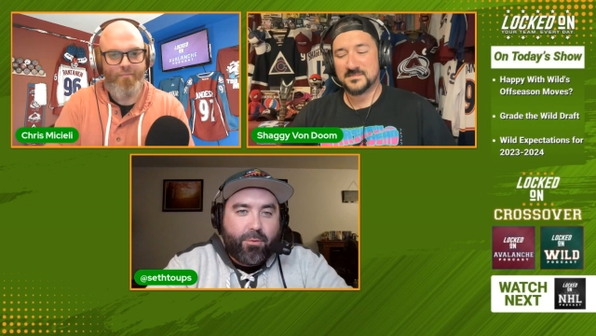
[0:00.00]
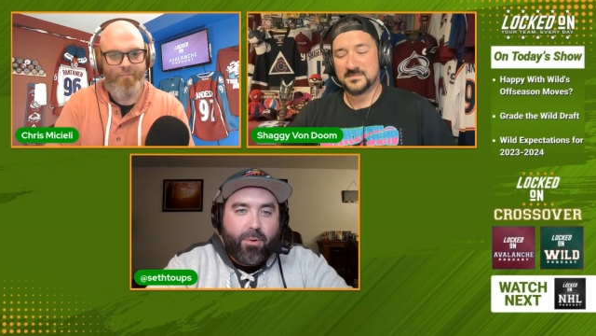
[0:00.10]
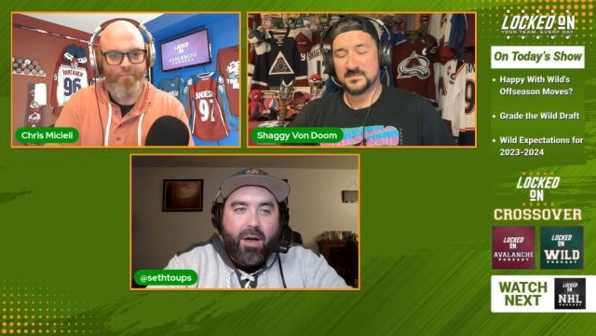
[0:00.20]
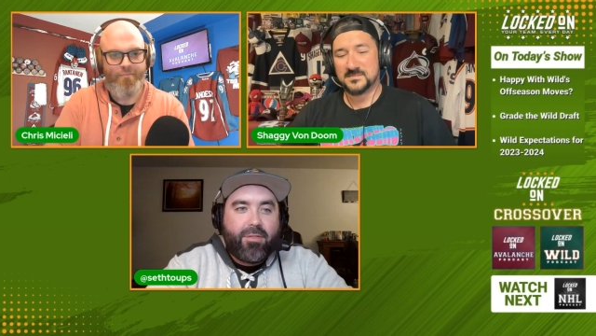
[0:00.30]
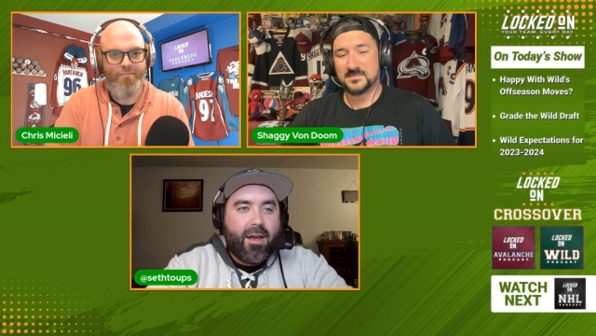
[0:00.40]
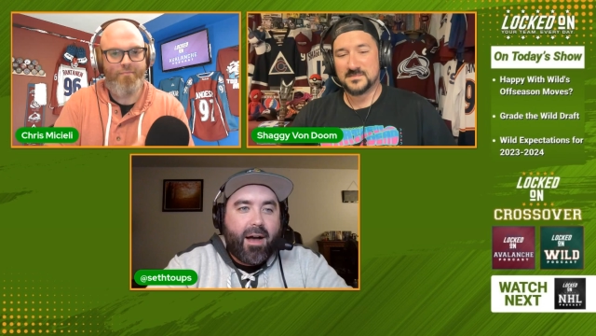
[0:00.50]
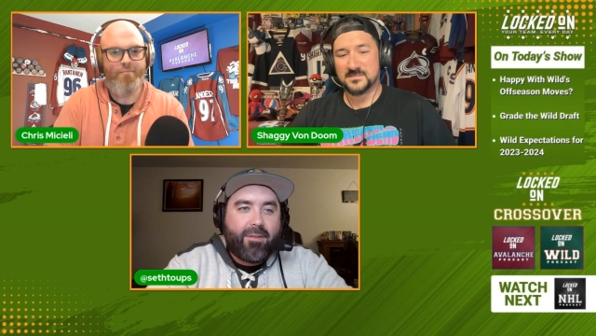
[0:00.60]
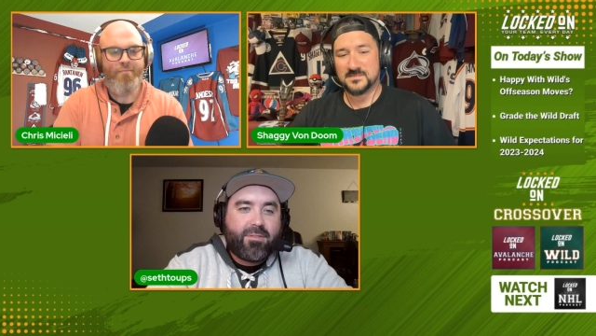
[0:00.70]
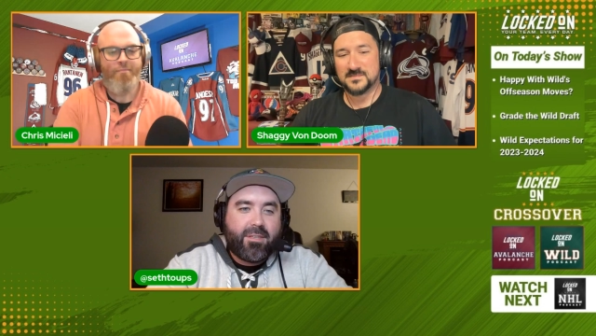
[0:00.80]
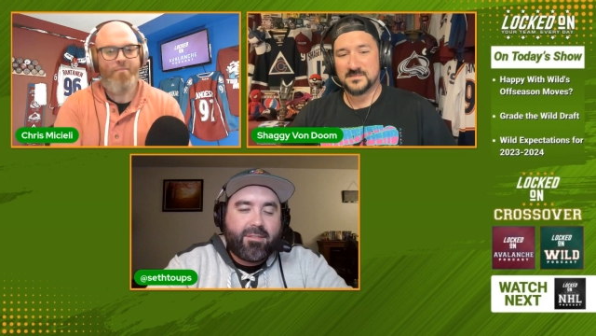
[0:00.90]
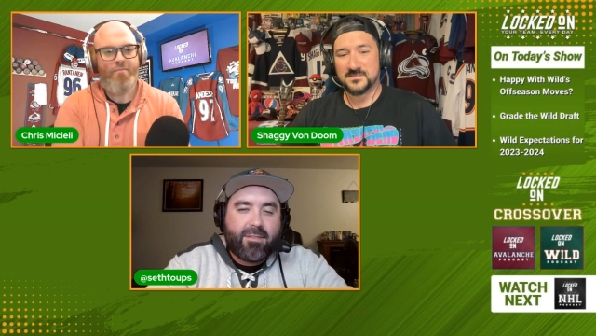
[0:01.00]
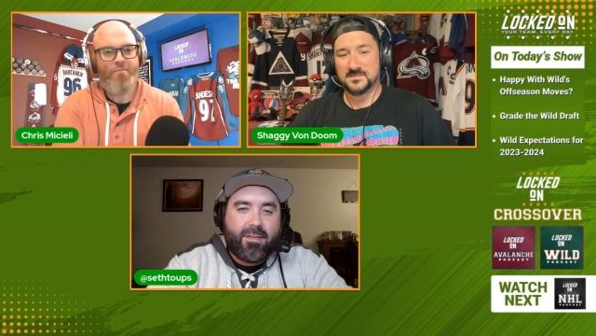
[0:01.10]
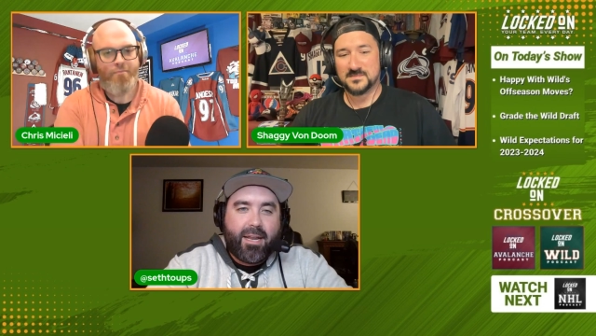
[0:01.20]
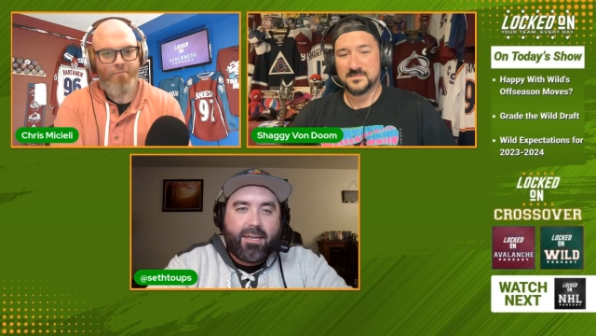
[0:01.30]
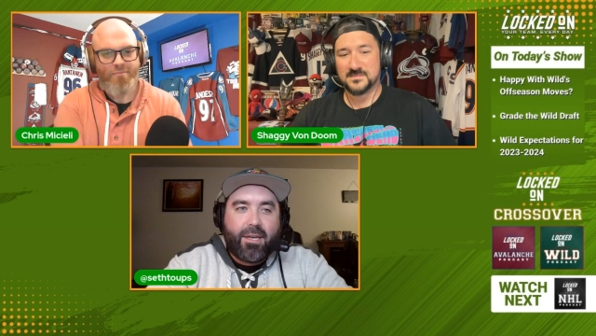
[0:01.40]
Speaker 1: throughout the
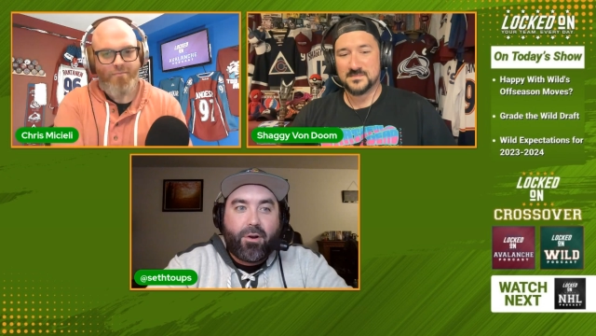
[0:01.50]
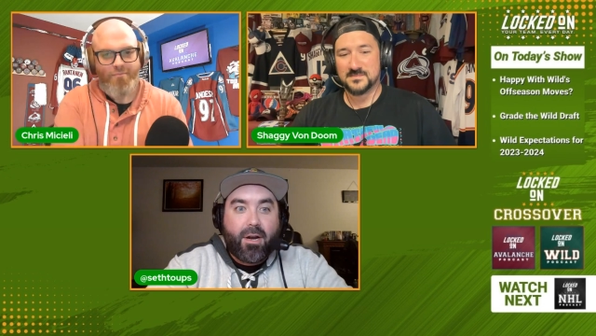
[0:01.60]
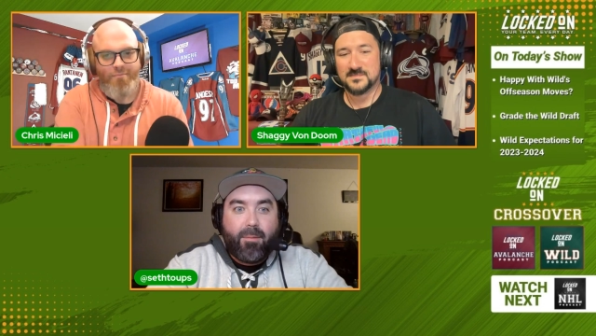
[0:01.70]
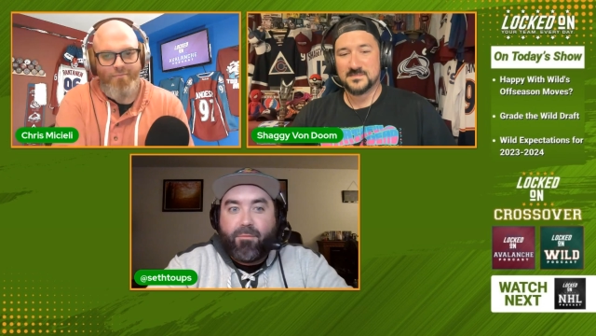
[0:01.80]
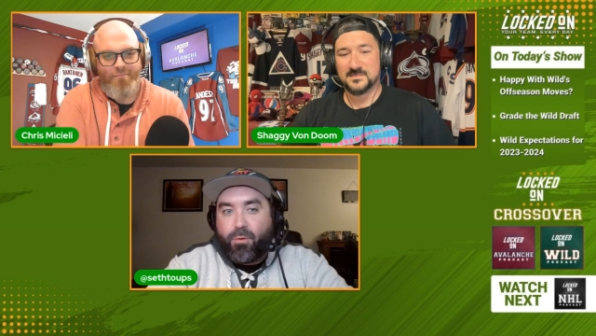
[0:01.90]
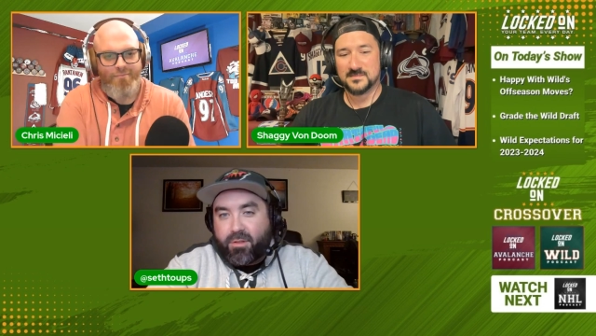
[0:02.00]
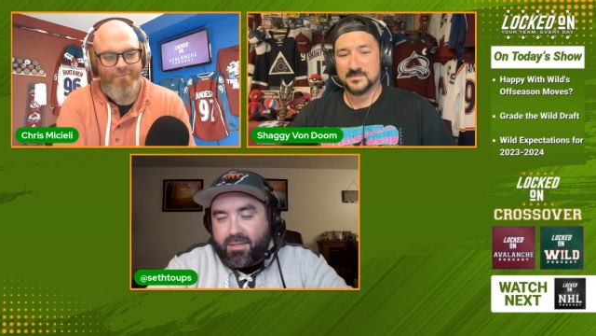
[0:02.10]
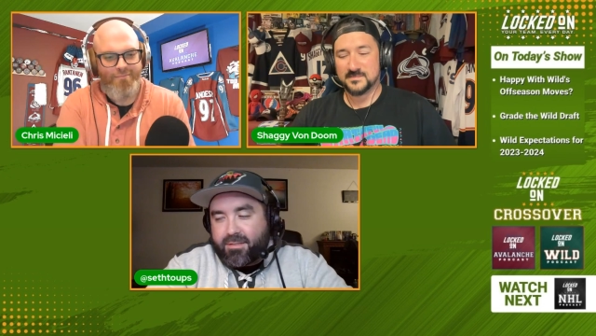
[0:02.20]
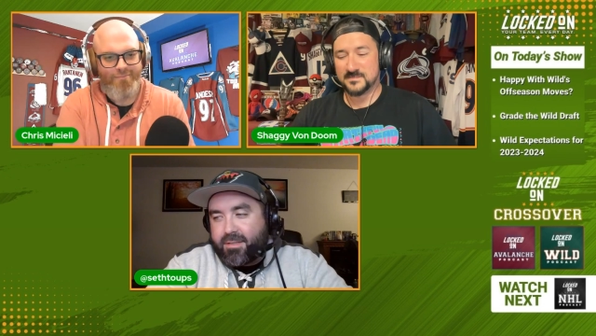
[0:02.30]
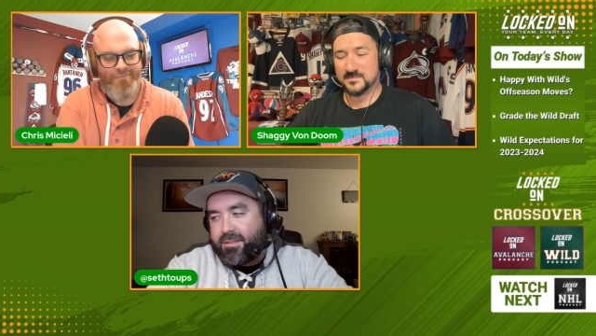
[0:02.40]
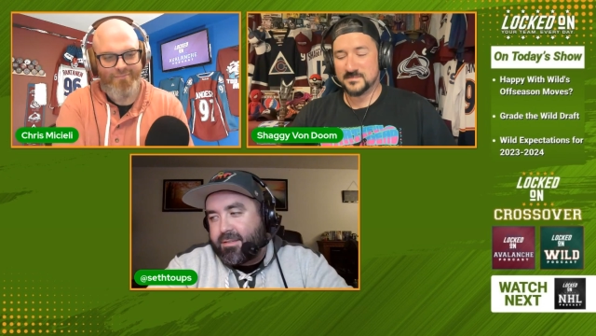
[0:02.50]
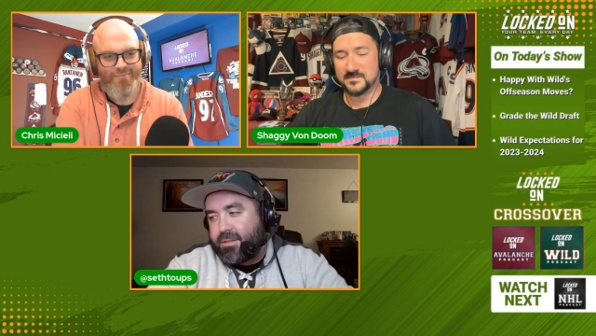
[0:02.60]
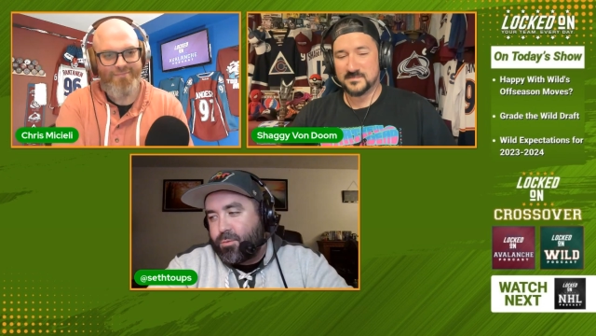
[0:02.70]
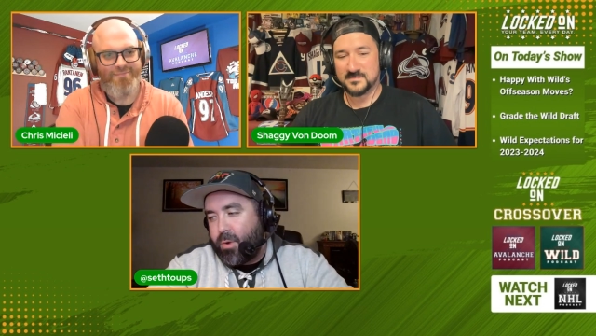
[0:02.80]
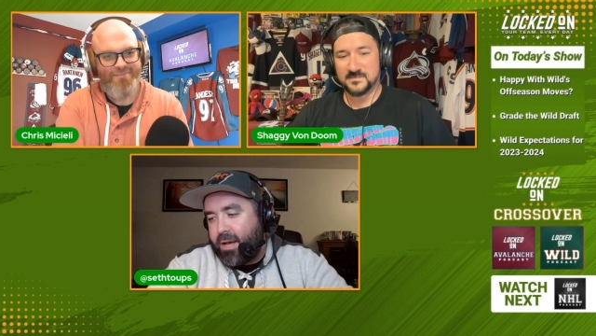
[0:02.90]
offseason and gearing up for this season
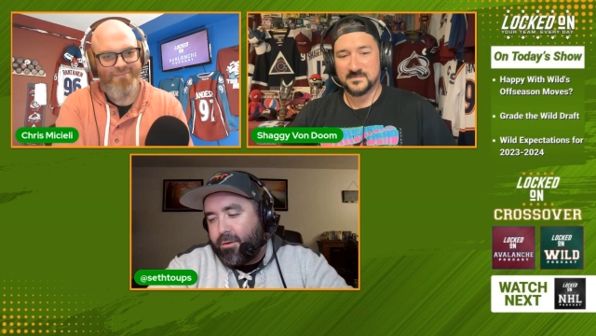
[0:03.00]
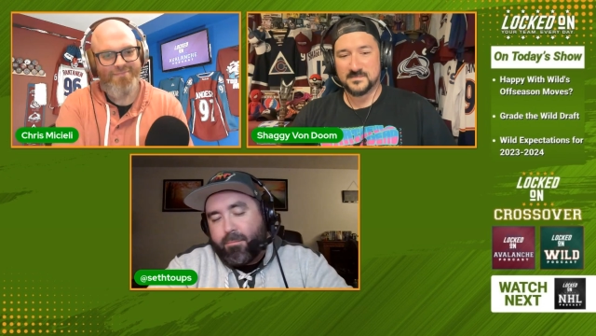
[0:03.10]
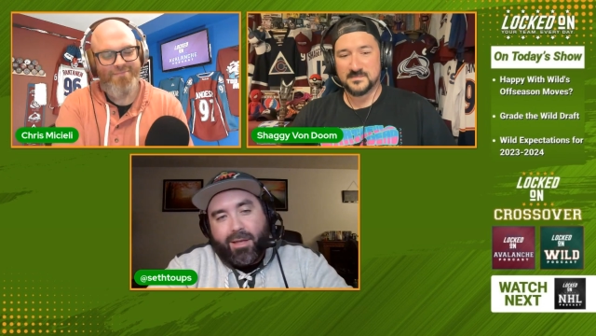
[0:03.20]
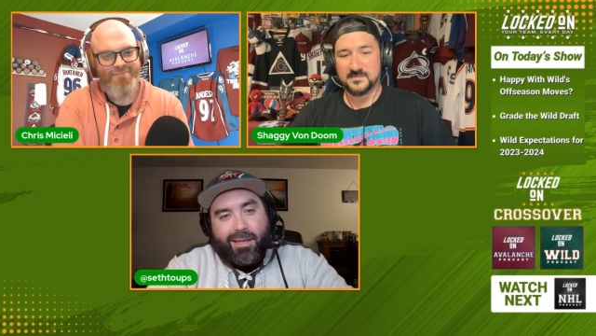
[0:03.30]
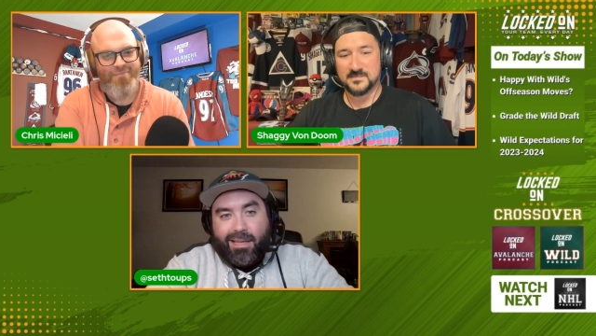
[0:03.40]
as well,